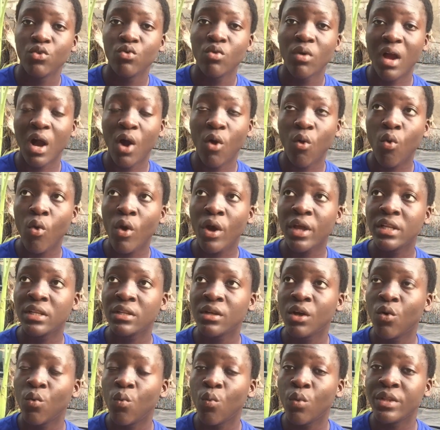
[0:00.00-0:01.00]
You can go
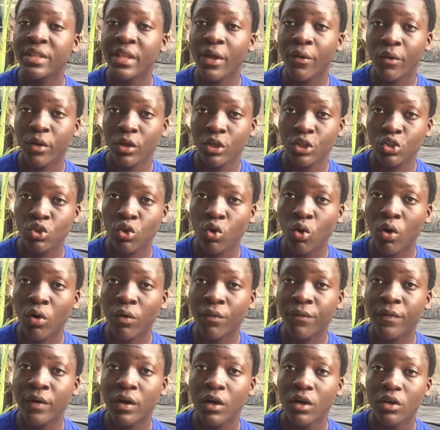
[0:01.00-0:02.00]
in with the
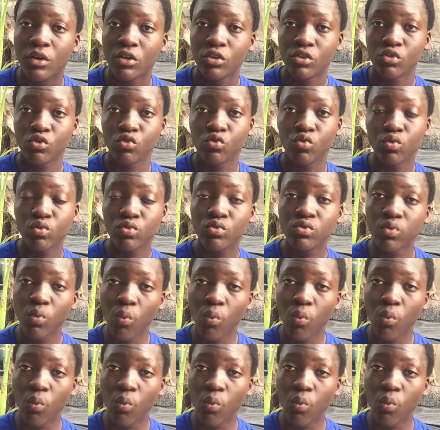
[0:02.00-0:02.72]
ratio of 2